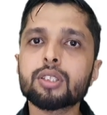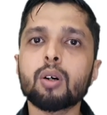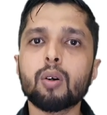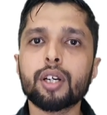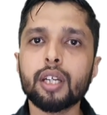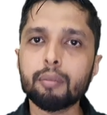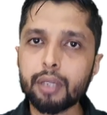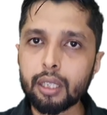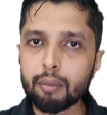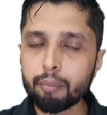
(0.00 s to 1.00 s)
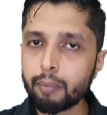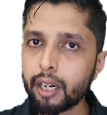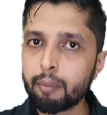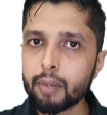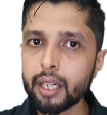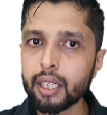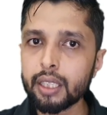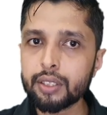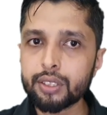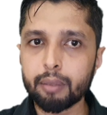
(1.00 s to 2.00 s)
already been made by
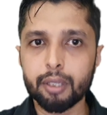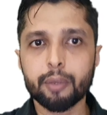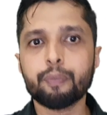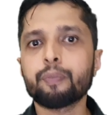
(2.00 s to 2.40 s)
SEBI.